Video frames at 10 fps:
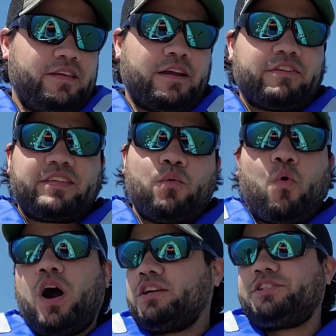everything
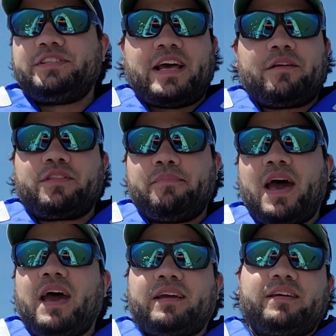washes out the
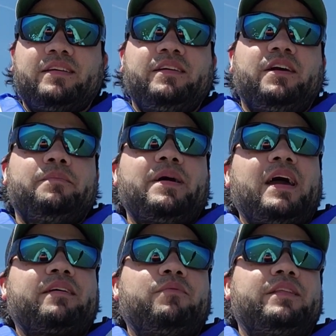back, you know,
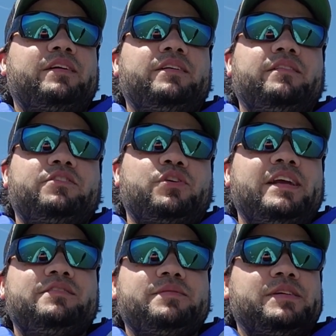back where the
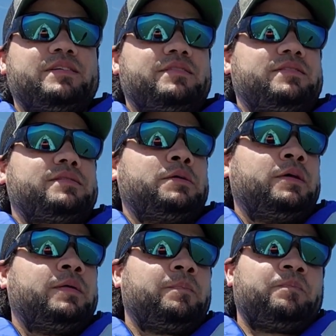transom is.
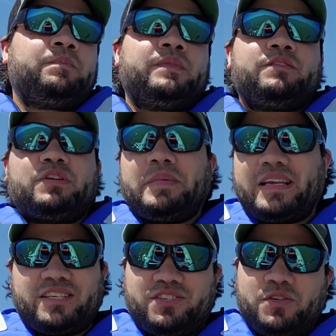So it
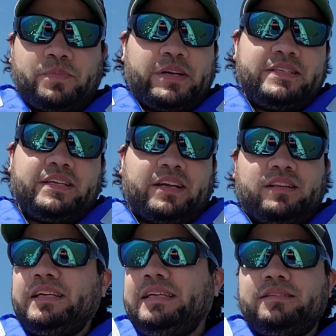makes it super easy to
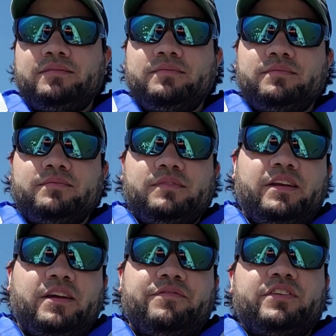clean,
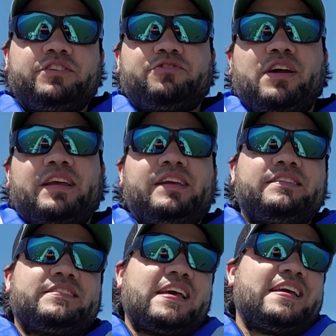you know, if you're just trying to
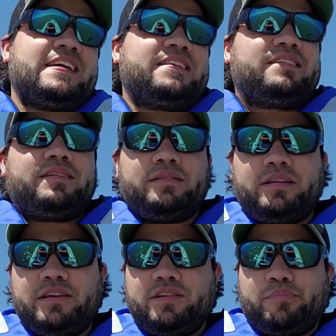get sand
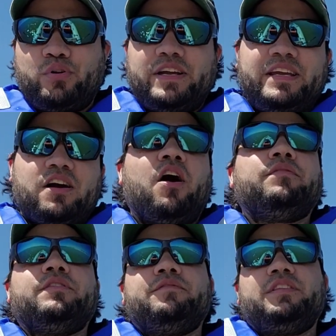and debris
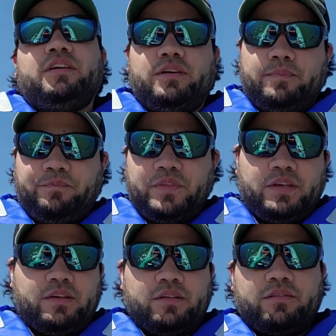off of the
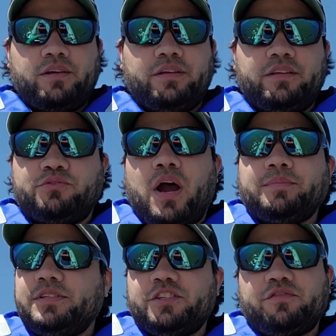
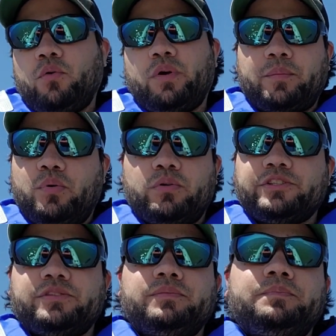drop stitch flooring
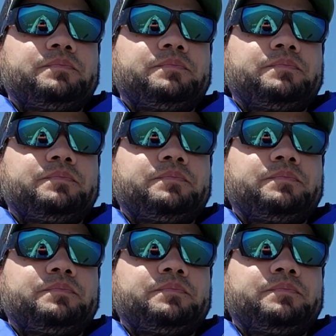portion.